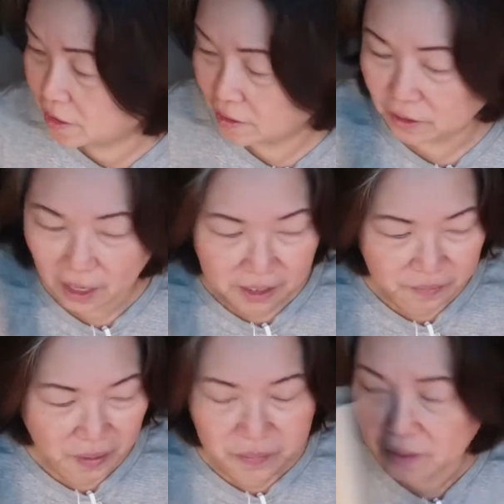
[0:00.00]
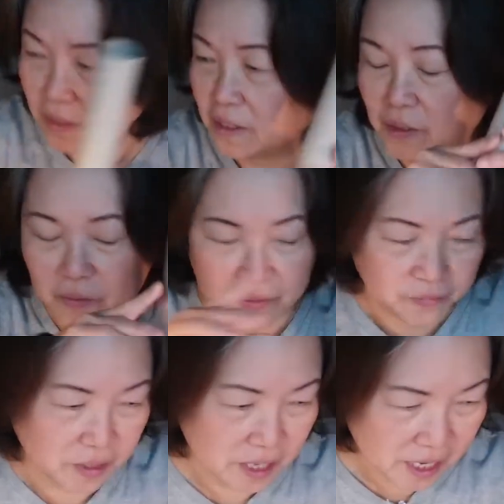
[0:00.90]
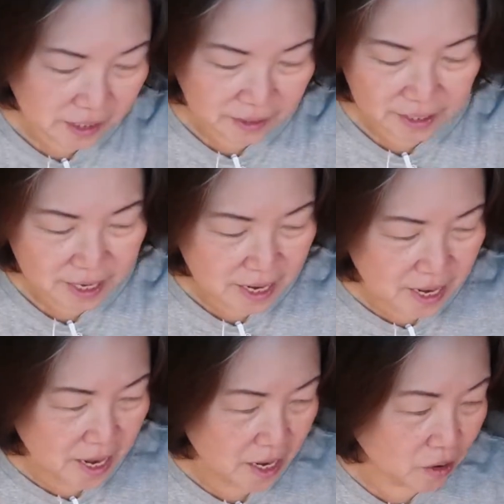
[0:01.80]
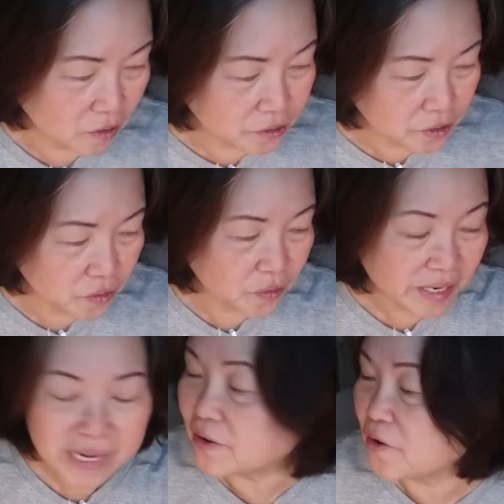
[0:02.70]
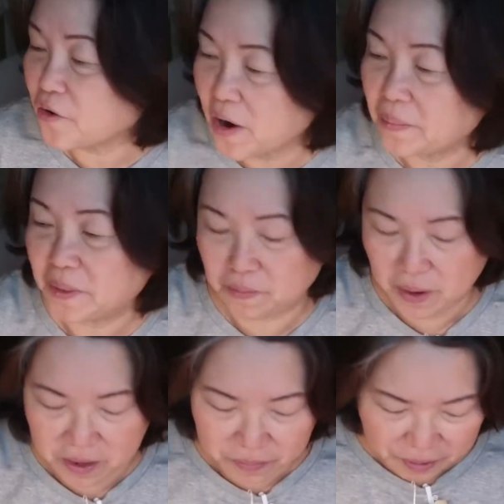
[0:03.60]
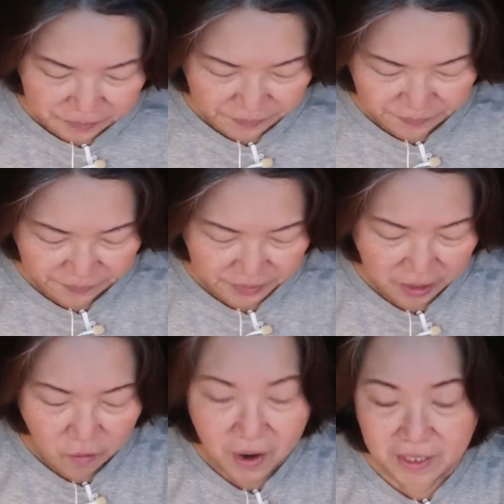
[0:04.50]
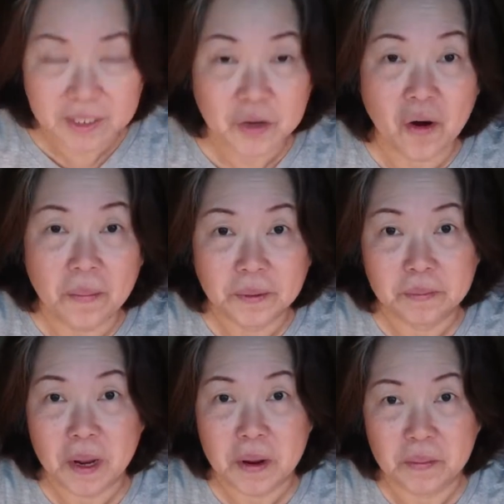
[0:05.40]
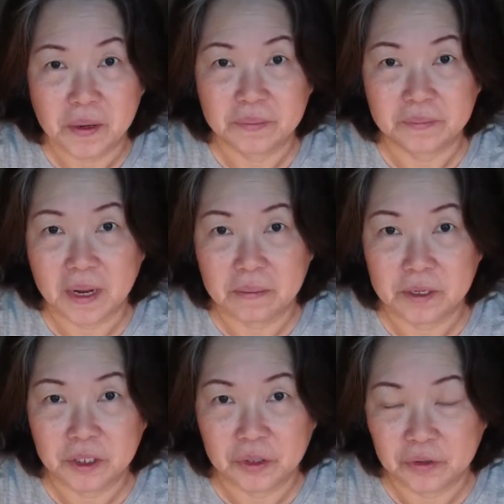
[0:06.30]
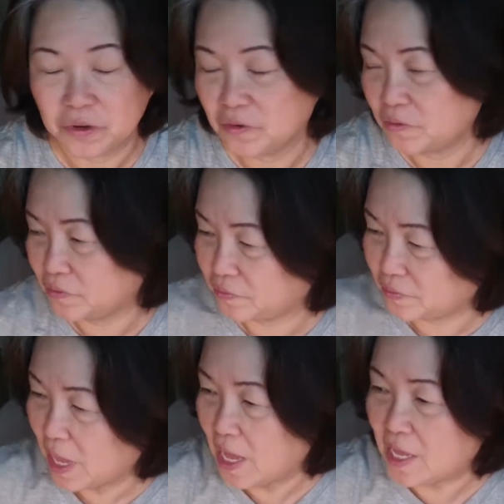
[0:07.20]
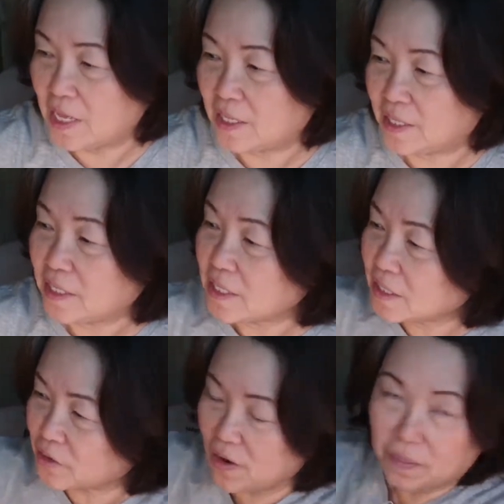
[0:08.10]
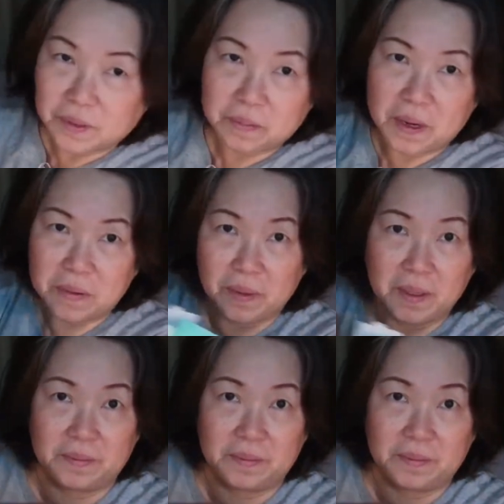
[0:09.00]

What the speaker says: toilet paper is what we need, and also we need crepe paper. And what is crepe paper? Let me show you. This is crepe paper.